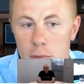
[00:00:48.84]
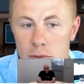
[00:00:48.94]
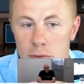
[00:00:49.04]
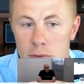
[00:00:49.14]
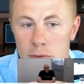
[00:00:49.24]

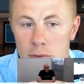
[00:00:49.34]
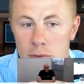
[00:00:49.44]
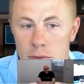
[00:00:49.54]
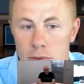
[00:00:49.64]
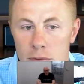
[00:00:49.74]
We'll
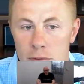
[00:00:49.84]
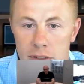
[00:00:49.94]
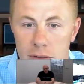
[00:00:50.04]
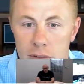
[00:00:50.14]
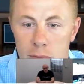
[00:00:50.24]
start off with
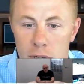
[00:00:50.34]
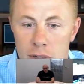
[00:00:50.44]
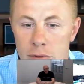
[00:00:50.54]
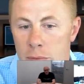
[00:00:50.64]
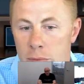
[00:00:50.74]
it.
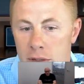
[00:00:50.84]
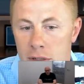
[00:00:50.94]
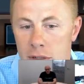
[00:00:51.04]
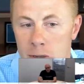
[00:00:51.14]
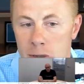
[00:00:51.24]
What have you
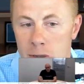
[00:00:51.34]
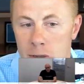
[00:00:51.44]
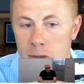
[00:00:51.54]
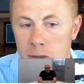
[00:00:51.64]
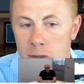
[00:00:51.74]
been
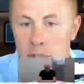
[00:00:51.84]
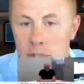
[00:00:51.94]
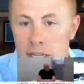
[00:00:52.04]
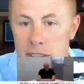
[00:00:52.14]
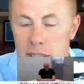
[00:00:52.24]
working on with
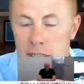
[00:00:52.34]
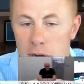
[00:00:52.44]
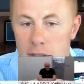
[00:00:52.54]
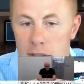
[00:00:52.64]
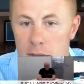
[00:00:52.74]
the
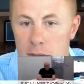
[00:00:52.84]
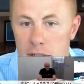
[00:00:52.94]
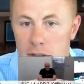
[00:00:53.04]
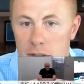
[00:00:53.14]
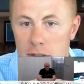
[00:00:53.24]
ACI policy
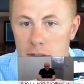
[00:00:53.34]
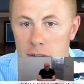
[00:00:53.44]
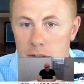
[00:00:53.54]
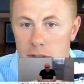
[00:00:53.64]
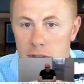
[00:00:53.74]
model
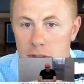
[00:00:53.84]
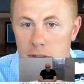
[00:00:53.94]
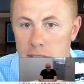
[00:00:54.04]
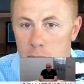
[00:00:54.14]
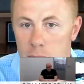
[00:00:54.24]
and
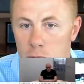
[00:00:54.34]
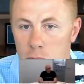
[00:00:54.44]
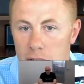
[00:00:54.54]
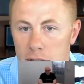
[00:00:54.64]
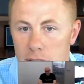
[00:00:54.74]
conceptual
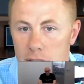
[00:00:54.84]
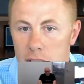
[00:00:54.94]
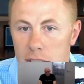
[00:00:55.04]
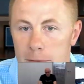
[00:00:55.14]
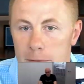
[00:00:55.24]
models?